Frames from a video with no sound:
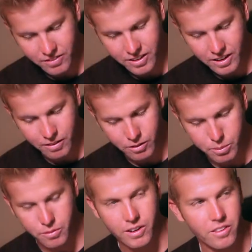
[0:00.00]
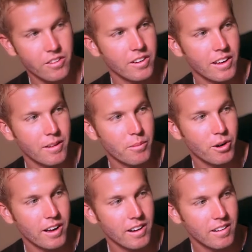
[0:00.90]
Worrying does not add a
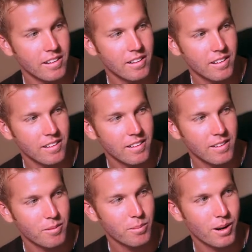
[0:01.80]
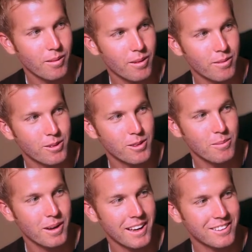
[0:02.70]
single day to our lives, Jesus tells us. So
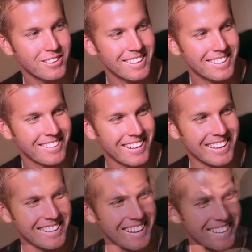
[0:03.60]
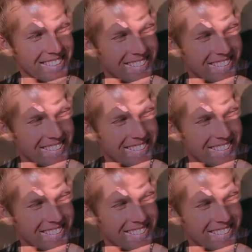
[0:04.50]
I know that God's going to take